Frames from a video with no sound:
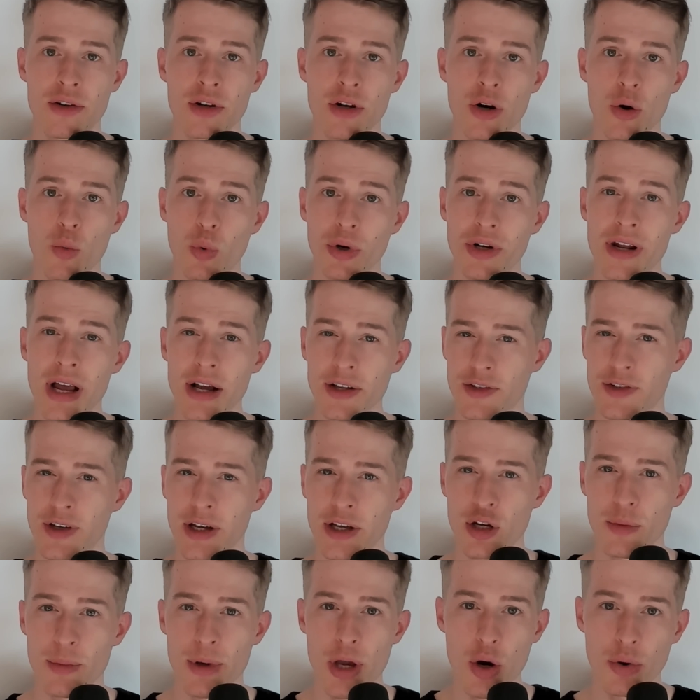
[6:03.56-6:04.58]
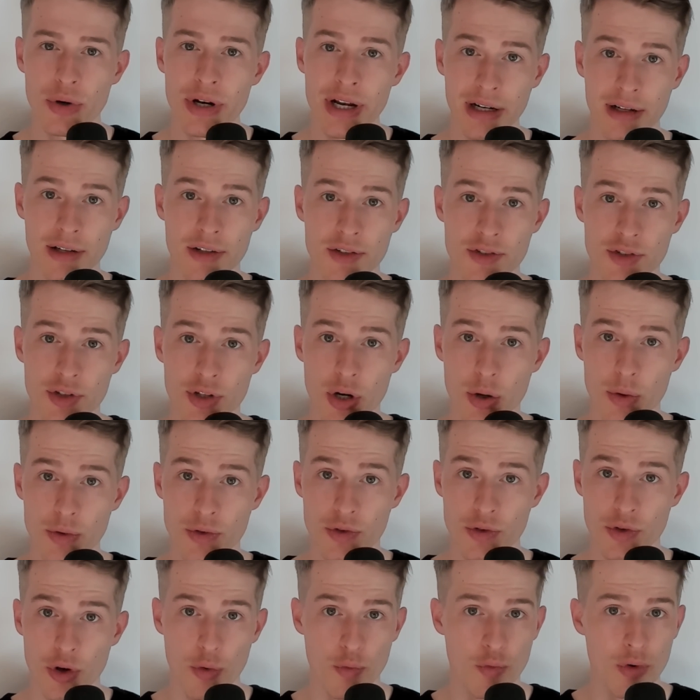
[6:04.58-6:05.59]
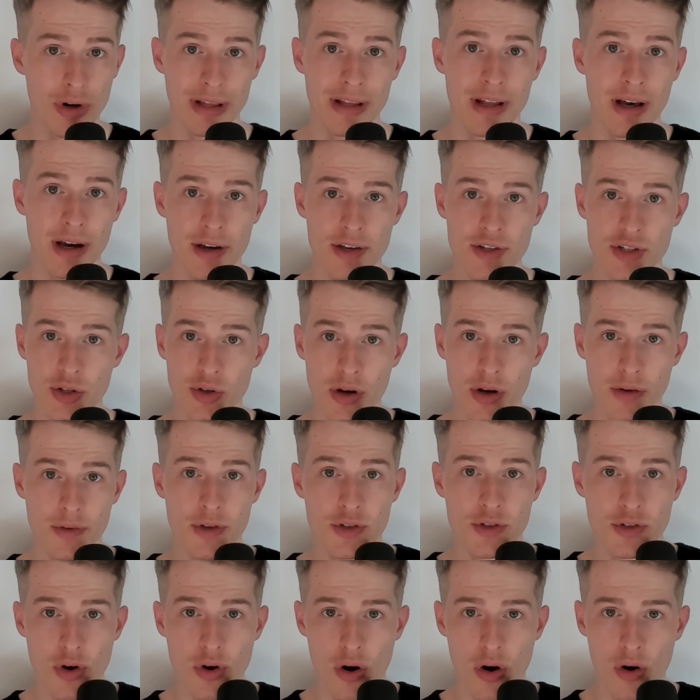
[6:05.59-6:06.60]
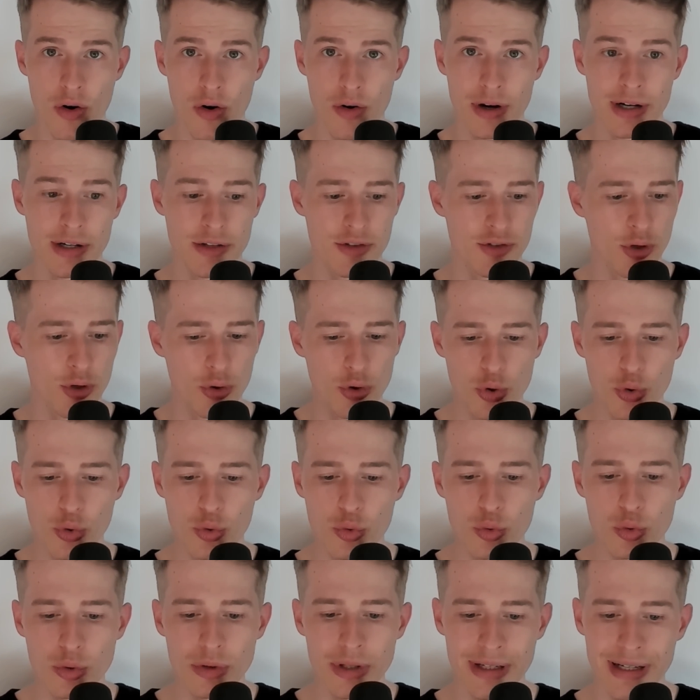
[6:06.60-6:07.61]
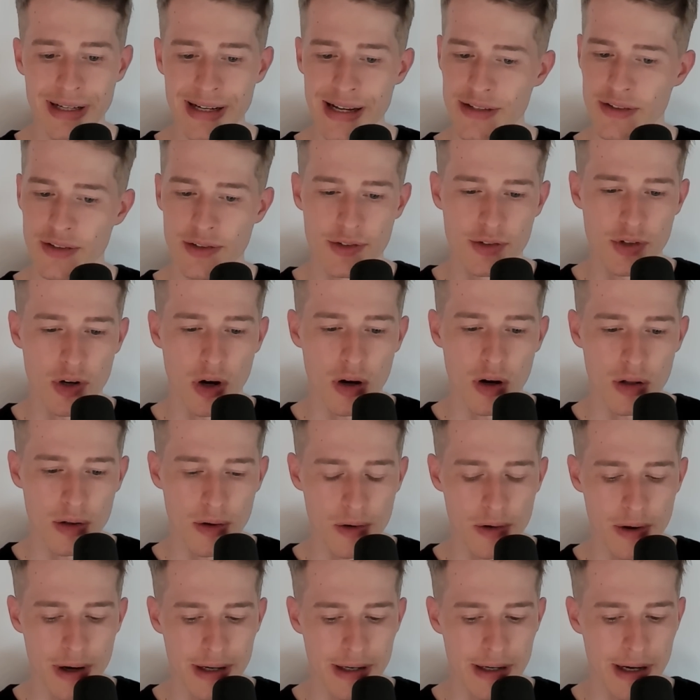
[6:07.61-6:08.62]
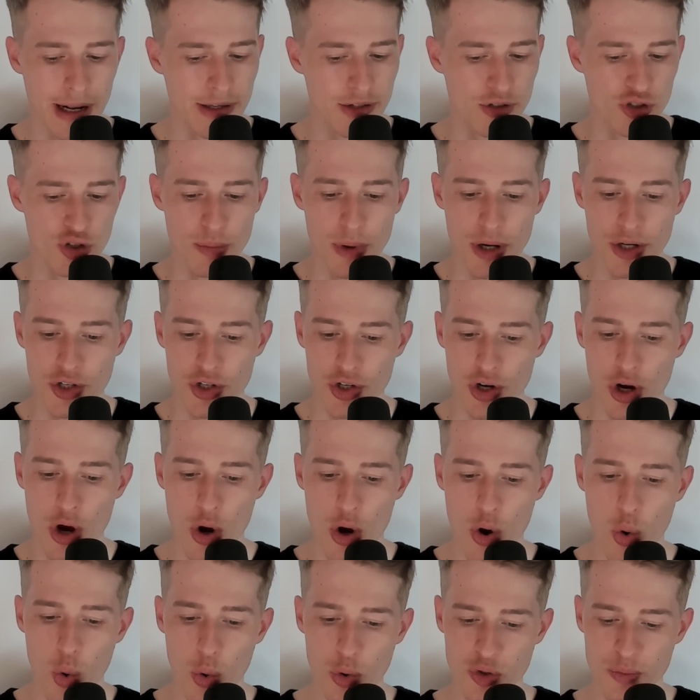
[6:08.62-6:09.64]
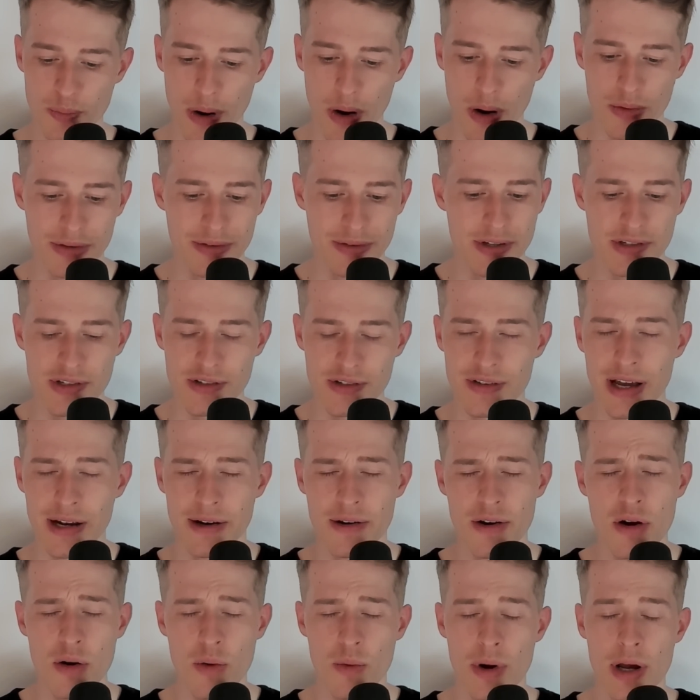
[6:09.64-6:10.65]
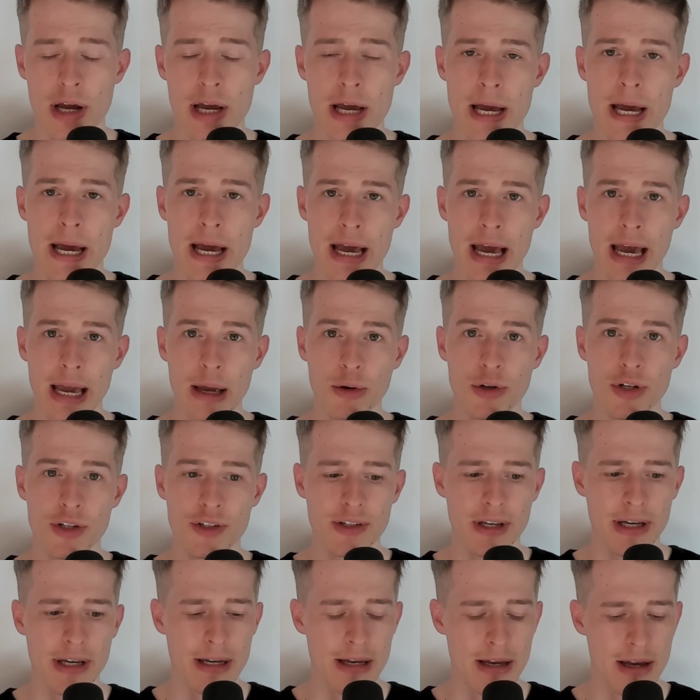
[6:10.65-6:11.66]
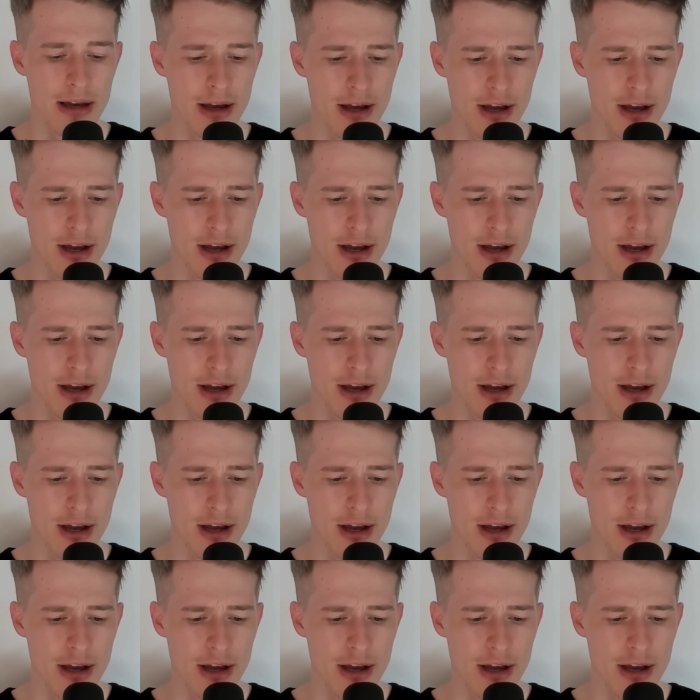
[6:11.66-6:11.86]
you know, would not say to me, "Oh, Niclas, you know, it's really nice that you have this car and it's so cool and it has this color and it has so much horsepower and this and that." No, he would just say,